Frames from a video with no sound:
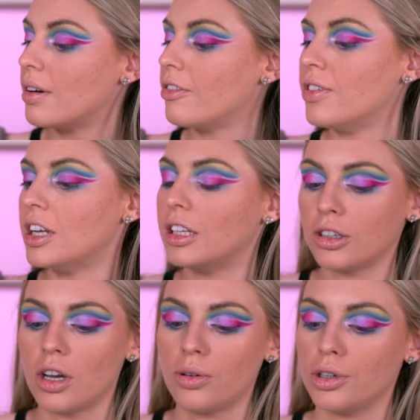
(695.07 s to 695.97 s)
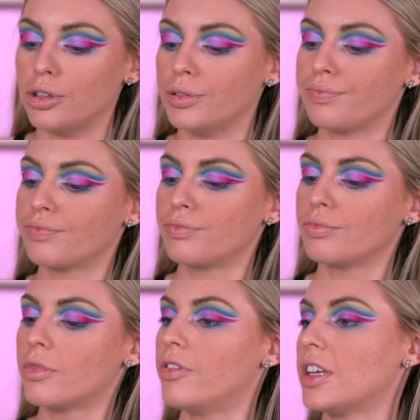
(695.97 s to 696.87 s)
Vanilla and Coconut
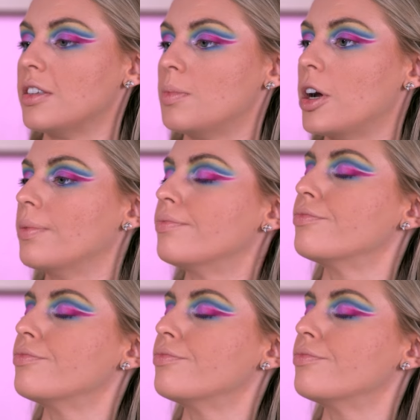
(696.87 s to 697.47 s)
Fixing Spray.